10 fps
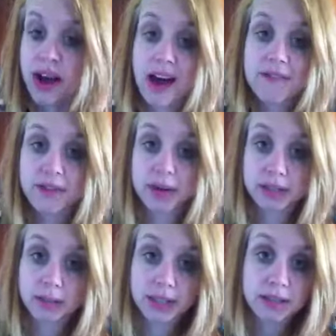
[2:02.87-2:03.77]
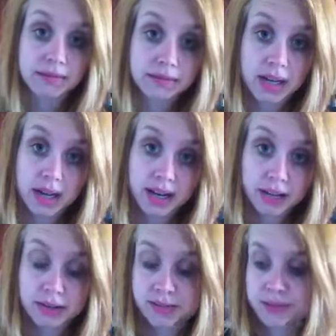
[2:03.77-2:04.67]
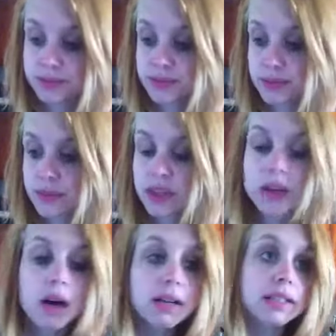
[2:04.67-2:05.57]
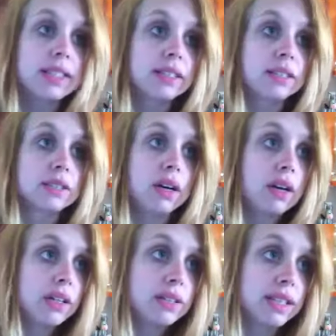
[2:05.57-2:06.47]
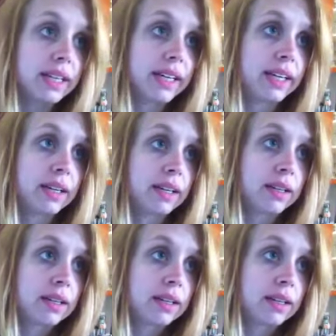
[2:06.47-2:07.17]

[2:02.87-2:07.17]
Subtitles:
half the recipe I do. Cockatiels, honestly!